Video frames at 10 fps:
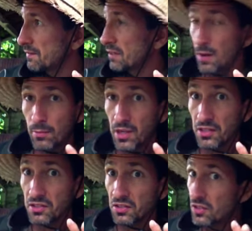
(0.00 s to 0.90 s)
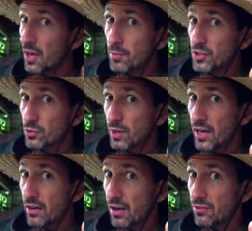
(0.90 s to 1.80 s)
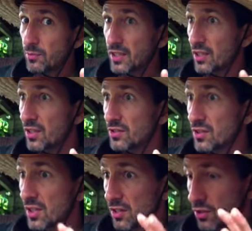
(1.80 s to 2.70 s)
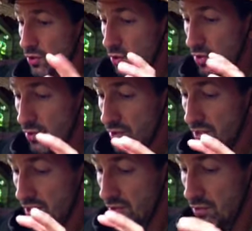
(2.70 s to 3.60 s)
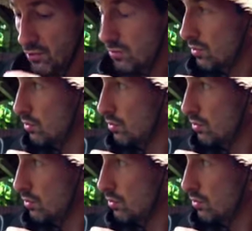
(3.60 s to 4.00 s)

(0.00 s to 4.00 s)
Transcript: not much. There's not much runoff because there's all these little